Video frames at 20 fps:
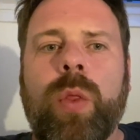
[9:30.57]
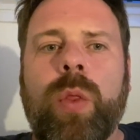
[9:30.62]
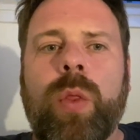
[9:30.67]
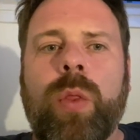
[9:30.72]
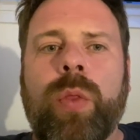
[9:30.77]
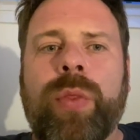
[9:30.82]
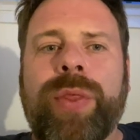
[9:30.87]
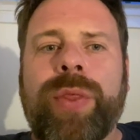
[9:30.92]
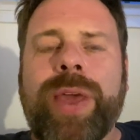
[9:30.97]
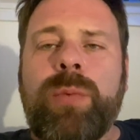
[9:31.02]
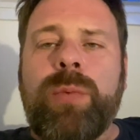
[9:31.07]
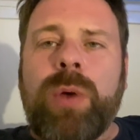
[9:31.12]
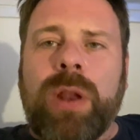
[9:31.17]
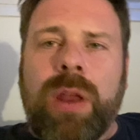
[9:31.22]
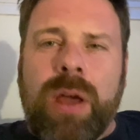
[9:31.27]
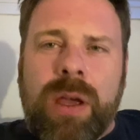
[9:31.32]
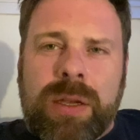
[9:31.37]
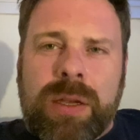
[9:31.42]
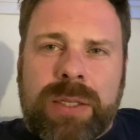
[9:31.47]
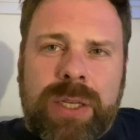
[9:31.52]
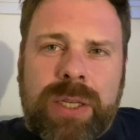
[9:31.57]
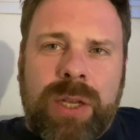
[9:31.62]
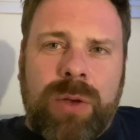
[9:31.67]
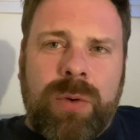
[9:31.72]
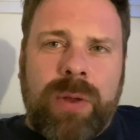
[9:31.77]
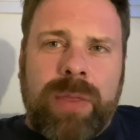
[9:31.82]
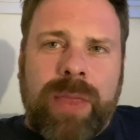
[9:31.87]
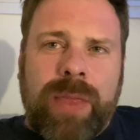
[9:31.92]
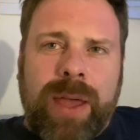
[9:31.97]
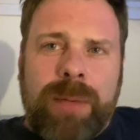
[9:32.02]
They will ask you
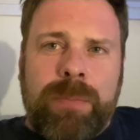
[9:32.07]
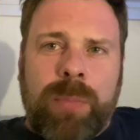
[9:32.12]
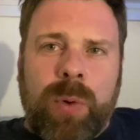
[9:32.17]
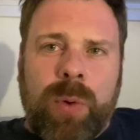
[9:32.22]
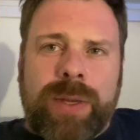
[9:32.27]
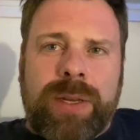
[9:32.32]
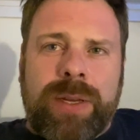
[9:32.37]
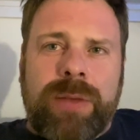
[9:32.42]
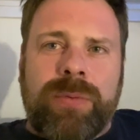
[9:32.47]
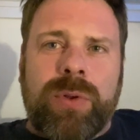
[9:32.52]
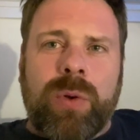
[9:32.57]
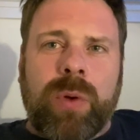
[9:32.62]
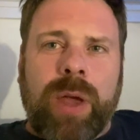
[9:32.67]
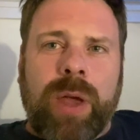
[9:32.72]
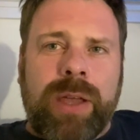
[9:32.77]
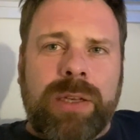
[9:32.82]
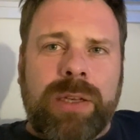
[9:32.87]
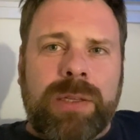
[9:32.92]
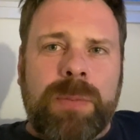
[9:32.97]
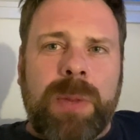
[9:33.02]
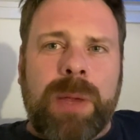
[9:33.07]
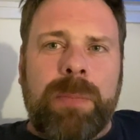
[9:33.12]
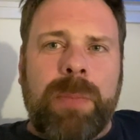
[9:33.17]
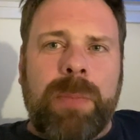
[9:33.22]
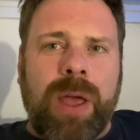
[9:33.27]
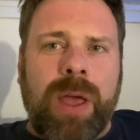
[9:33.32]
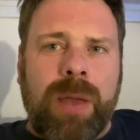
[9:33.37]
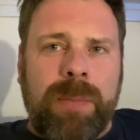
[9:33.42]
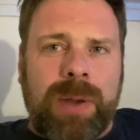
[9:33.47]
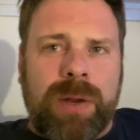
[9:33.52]
at that point if you're going to be a
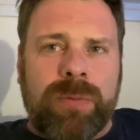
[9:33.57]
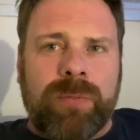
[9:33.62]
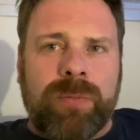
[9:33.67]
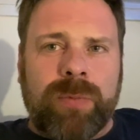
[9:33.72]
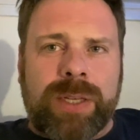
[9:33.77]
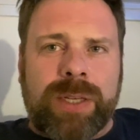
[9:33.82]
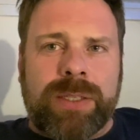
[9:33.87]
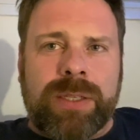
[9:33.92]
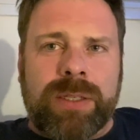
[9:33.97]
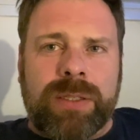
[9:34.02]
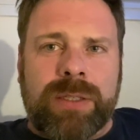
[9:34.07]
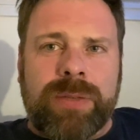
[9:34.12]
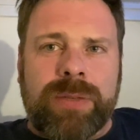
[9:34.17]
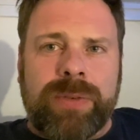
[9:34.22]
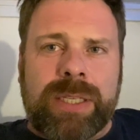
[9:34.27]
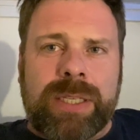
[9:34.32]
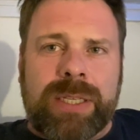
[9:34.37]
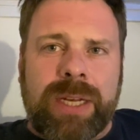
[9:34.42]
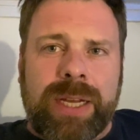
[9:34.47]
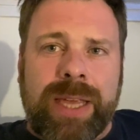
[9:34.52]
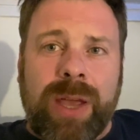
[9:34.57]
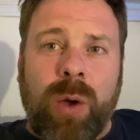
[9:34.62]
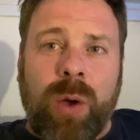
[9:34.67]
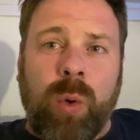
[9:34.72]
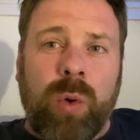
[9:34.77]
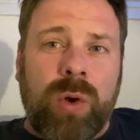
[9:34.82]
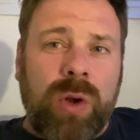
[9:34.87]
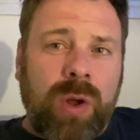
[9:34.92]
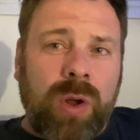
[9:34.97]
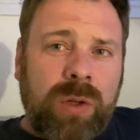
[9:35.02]
permanent resident of Italy
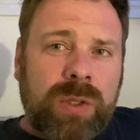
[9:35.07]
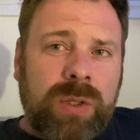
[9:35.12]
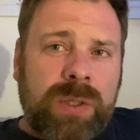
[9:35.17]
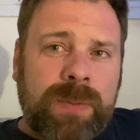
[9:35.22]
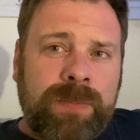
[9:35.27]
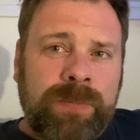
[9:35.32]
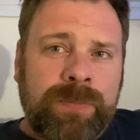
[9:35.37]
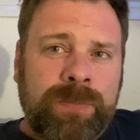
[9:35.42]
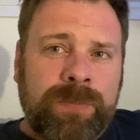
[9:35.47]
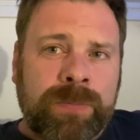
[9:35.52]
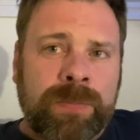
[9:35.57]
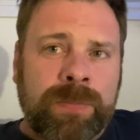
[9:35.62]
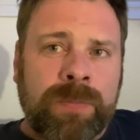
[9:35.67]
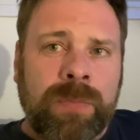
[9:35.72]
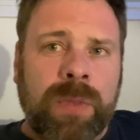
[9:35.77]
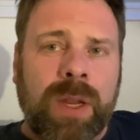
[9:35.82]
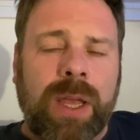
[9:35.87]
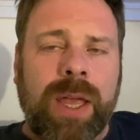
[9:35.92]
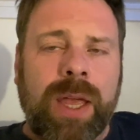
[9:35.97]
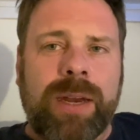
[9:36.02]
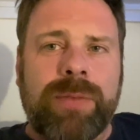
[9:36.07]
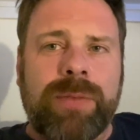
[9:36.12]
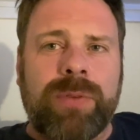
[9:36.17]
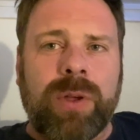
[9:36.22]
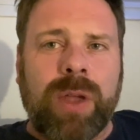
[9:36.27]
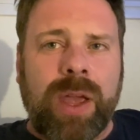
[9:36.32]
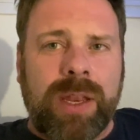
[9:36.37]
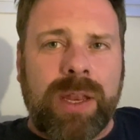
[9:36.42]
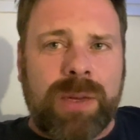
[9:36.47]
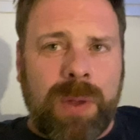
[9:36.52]
or not. And if you're
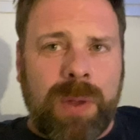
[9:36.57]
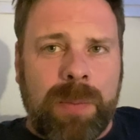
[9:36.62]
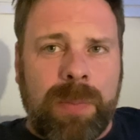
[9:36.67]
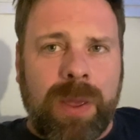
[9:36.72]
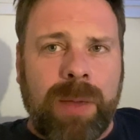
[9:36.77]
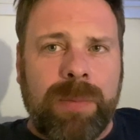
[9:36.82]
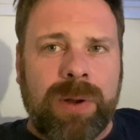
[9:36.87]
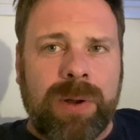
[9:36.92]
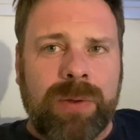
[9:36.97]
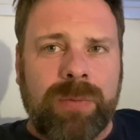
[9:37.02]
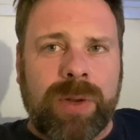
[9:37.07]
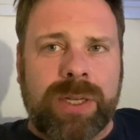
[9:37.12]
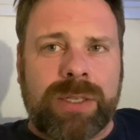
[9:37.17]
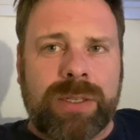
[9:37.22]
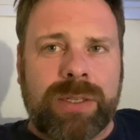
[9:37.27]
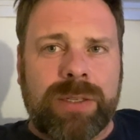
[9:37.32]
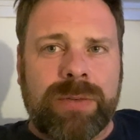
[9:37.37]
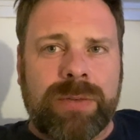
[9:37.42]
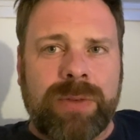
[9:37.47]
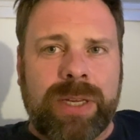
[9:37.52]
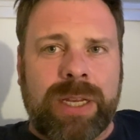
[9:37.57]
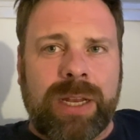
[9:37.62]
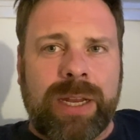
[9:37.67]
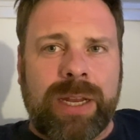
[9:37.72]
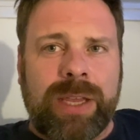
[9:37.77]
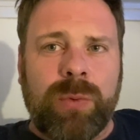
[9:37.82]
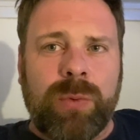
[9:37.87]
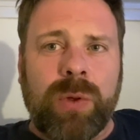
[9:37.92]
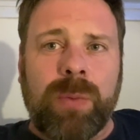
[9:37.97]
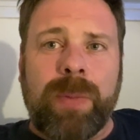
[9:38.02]
going to be a permanent resident of Italy,
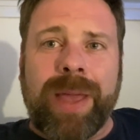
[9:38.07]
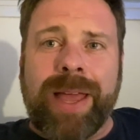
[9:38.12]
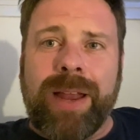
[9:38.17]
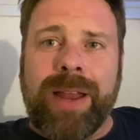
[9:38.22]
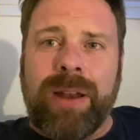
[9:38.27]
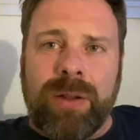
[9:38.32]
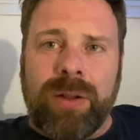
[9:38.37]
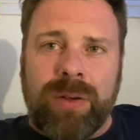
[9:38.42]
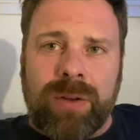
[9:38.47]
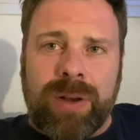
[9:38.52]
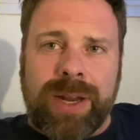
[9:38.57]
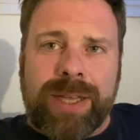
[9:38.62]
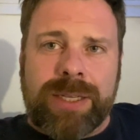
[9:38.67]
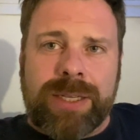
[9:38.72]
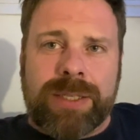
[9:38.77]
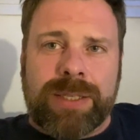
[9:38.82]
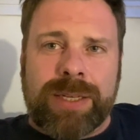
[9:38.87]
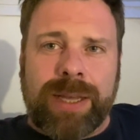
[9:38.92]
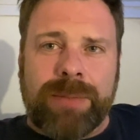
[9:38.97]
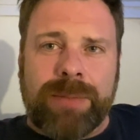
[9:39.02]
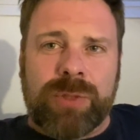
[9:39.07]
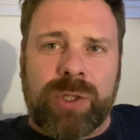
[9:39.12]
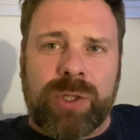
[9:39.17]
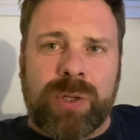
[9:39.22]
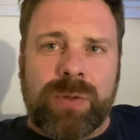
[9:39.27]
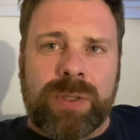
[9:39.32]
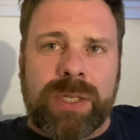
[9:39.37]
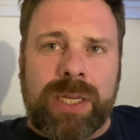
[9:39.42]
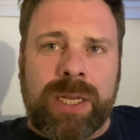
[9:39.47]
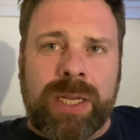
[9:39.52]
you will pay a lot less stamp
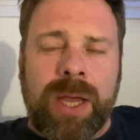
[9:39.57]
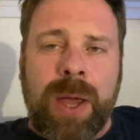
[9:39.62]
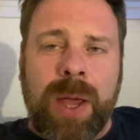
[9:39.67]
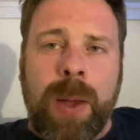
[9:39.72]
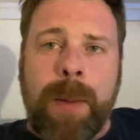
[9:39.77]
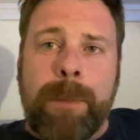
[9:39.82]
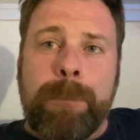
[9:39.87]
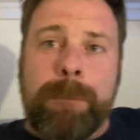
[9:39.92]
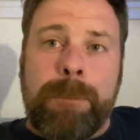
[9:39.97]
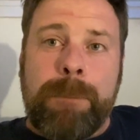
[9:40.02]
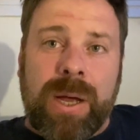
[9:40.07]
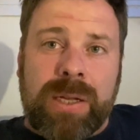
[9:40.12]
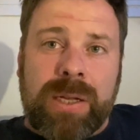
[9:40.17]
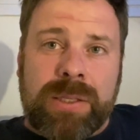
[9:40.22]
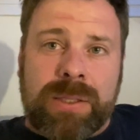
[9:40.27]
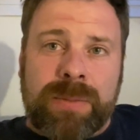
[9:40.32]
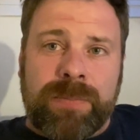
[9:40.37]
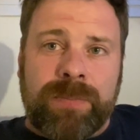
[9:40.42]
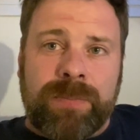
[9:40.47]
duty. But